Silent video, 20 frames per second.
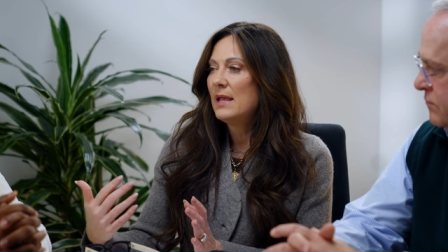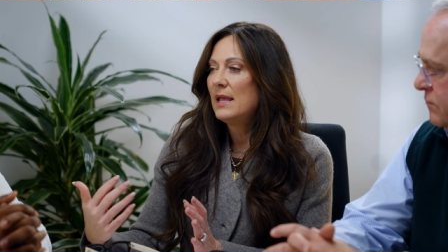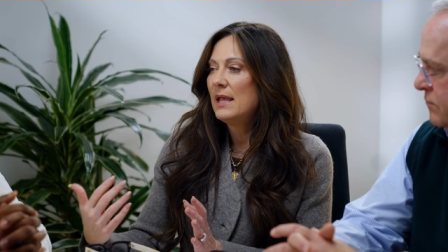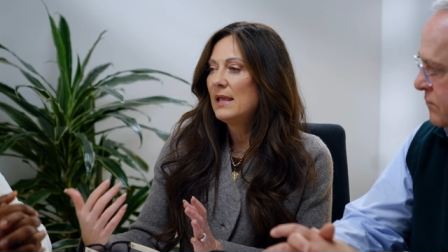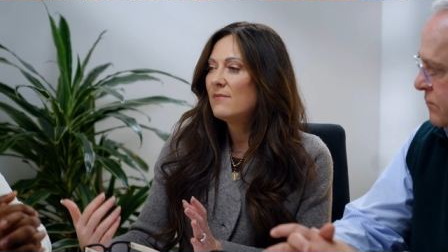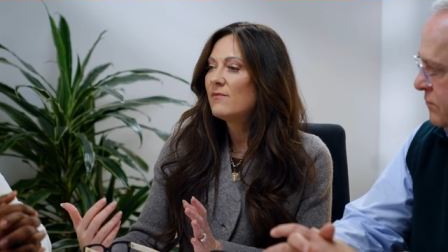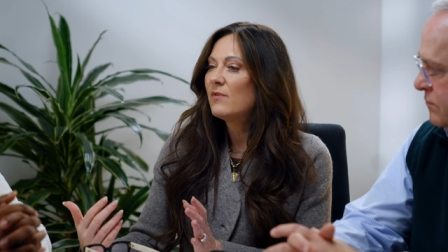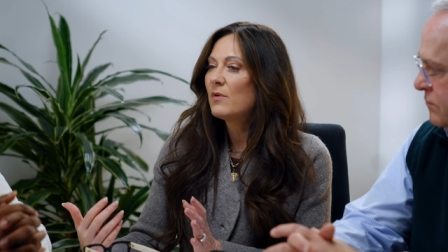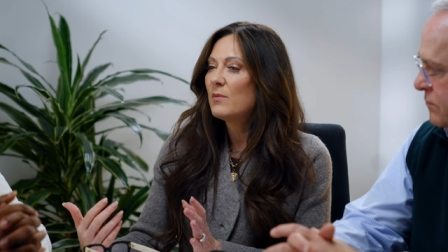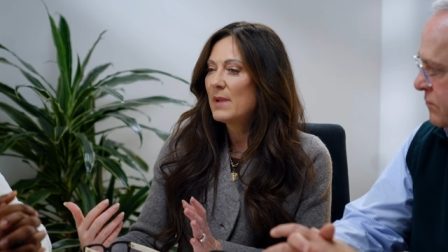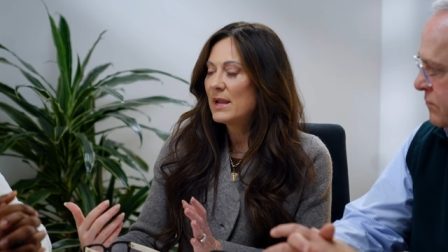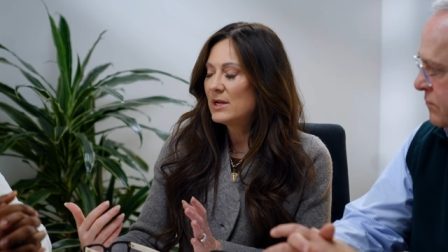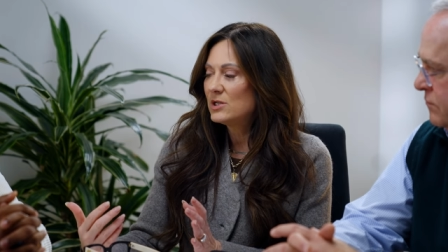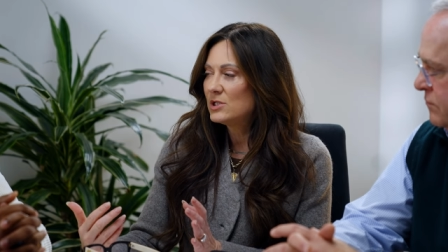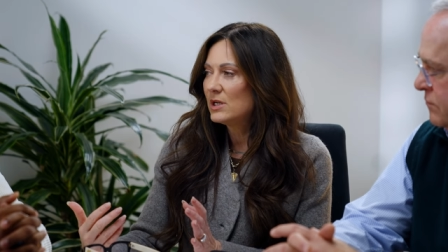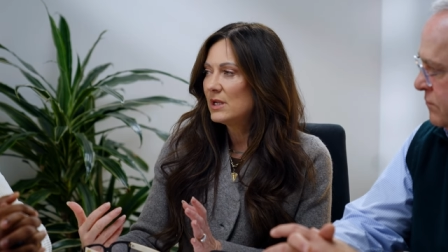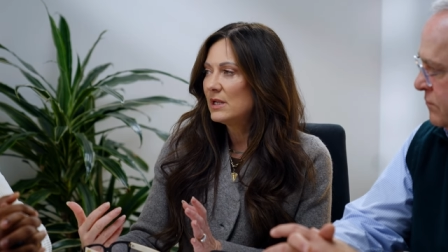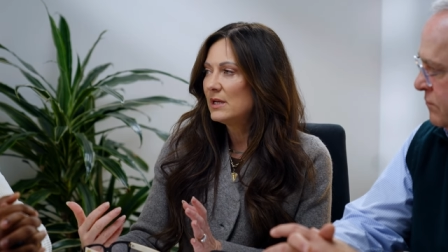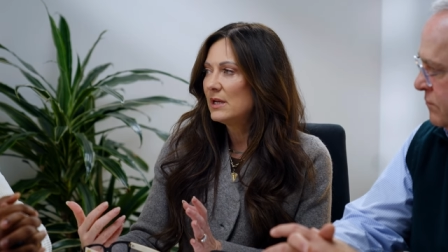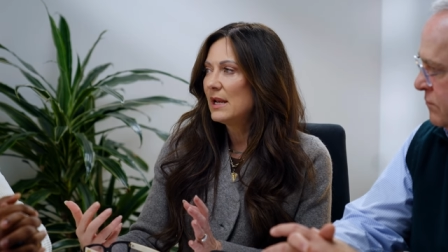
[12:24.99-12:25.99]

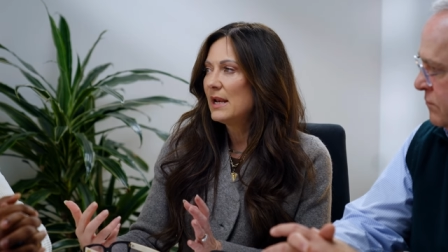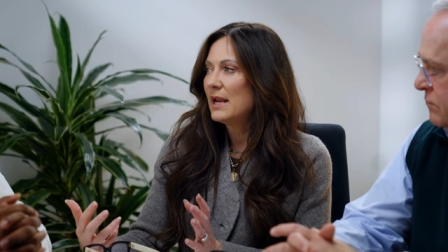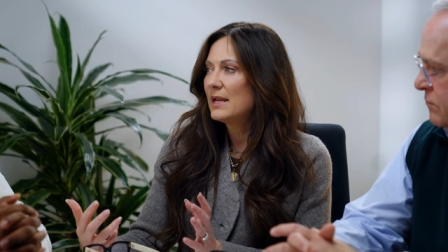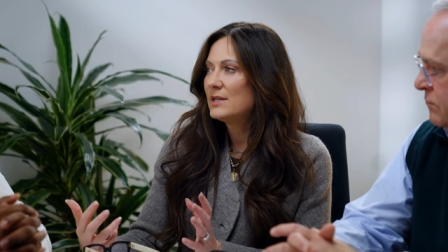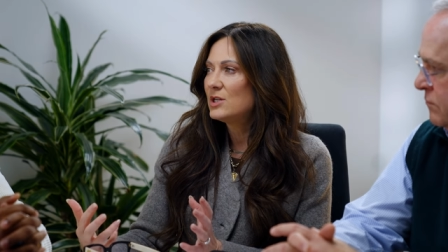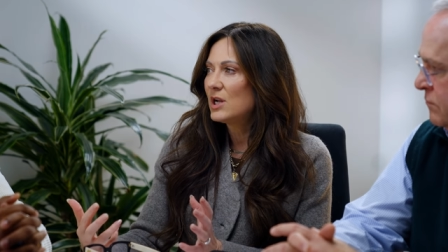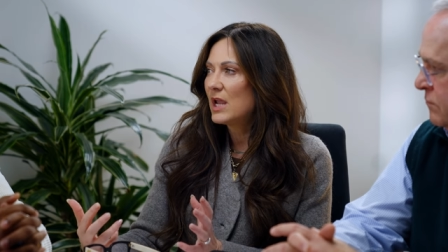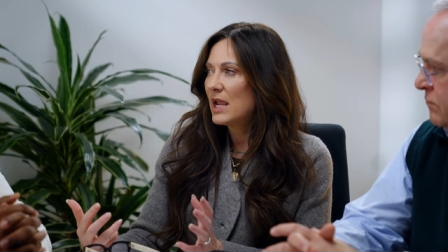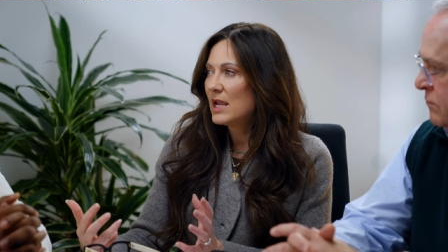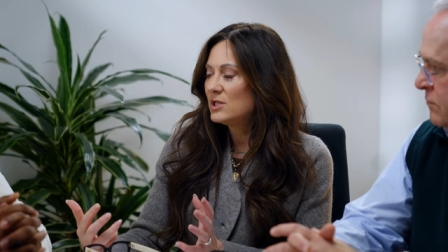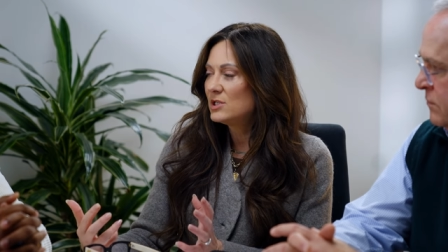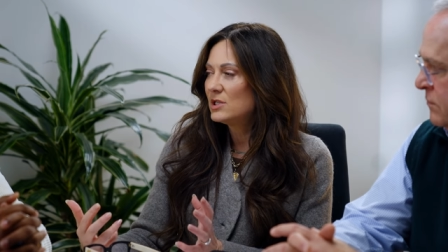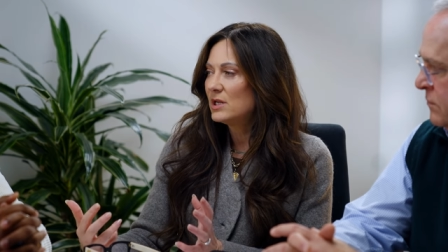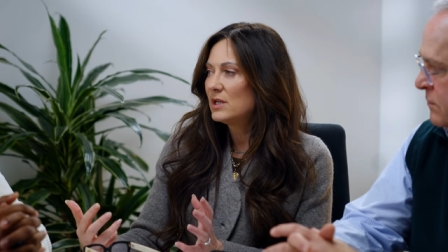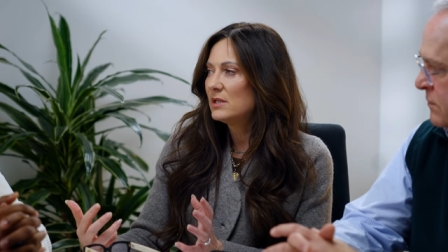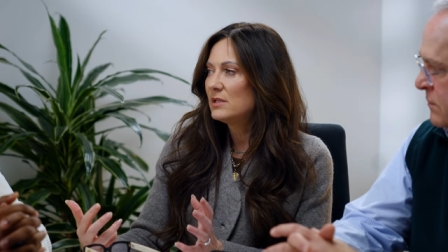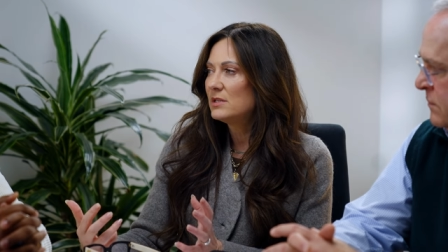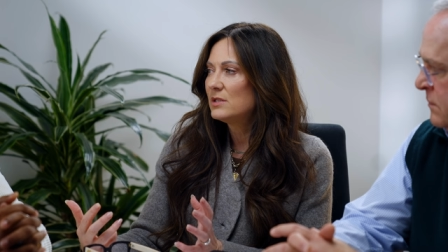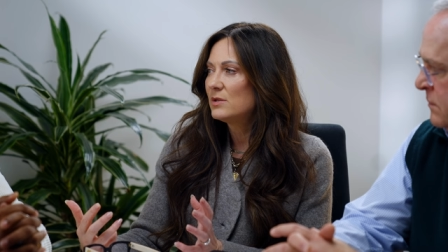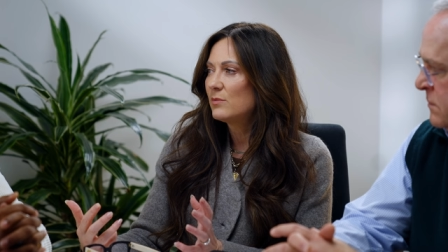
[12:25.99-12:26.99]
information and
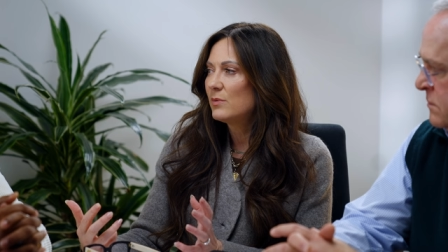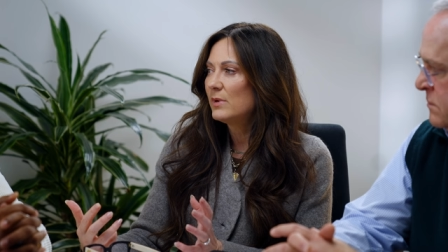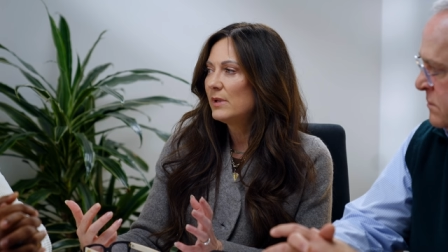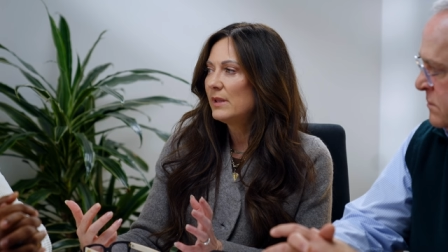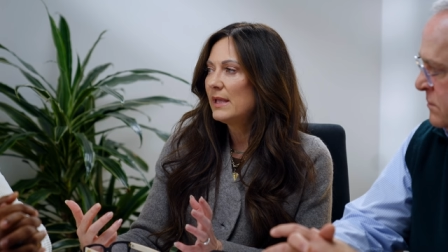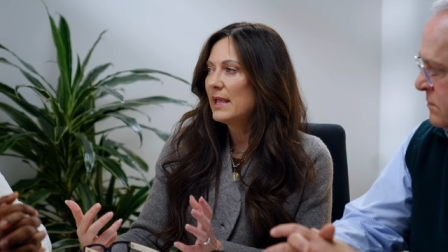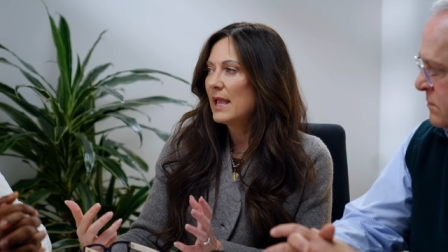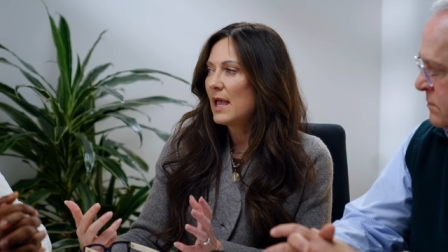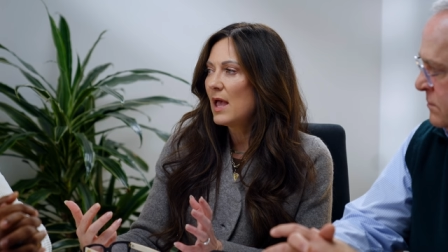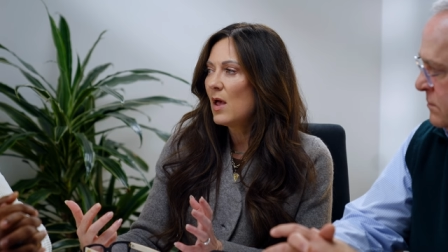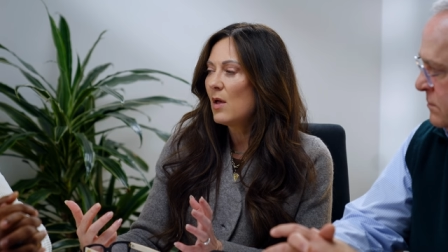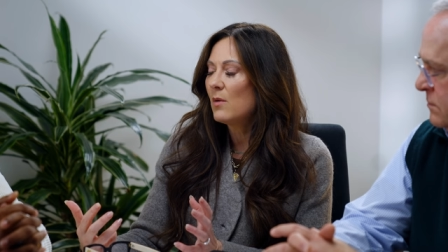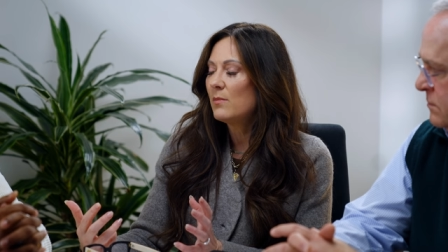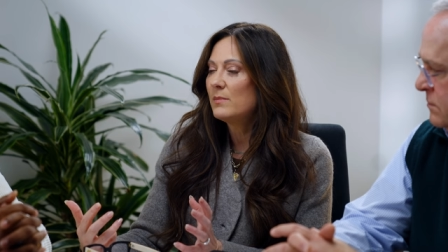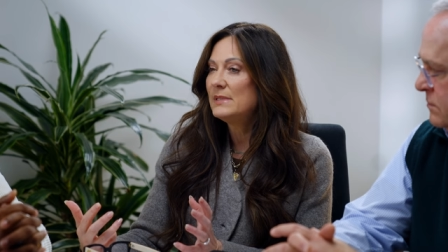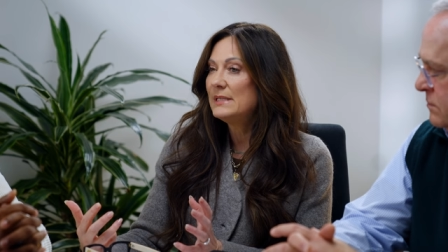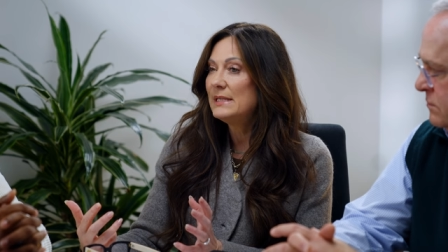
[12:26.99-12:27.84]
education to really help